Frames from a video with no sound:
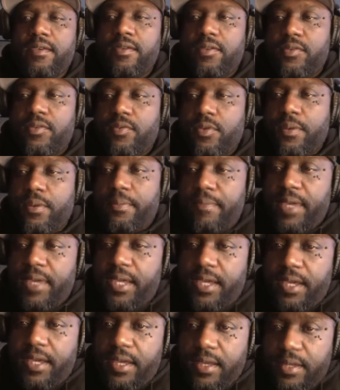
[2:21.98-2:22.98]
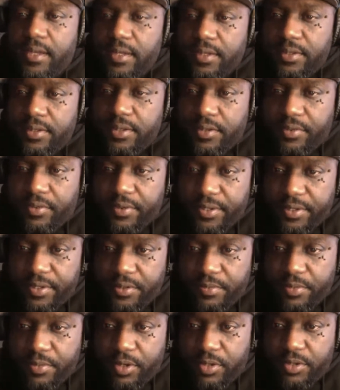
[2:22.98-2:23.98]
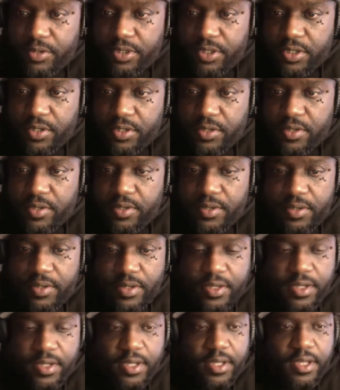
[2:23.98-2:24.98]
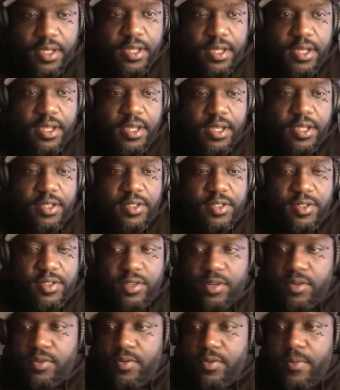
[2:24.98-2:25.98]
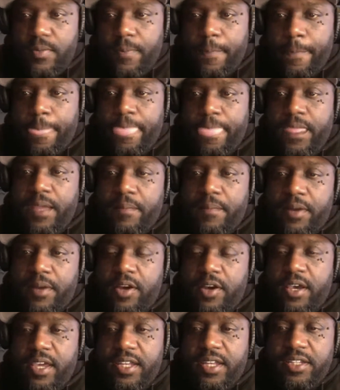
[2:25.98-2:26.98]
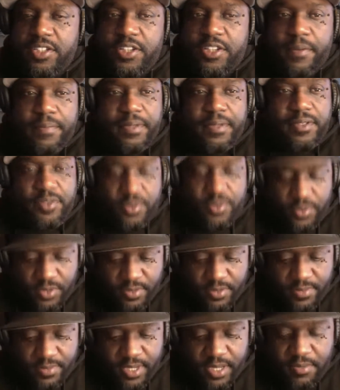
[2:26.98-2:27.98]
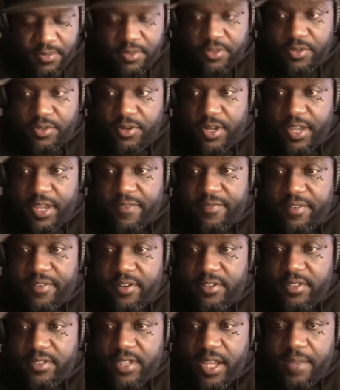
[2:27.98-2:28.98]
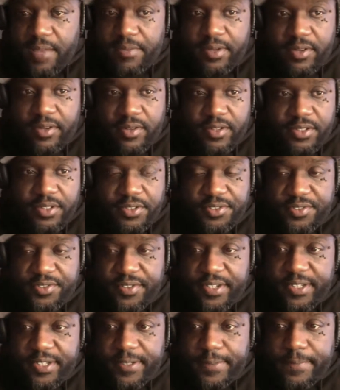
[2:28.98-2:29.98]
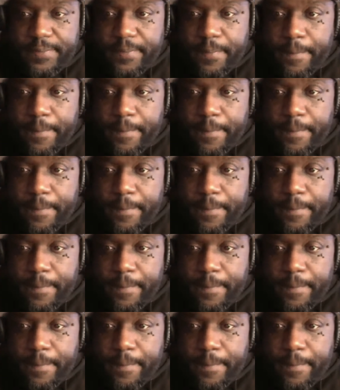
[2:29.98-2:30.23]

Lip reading: with me, the Real Mojo. So I'm going to go ahead and jump into it, man. I'm going to throw that first topic on the screen.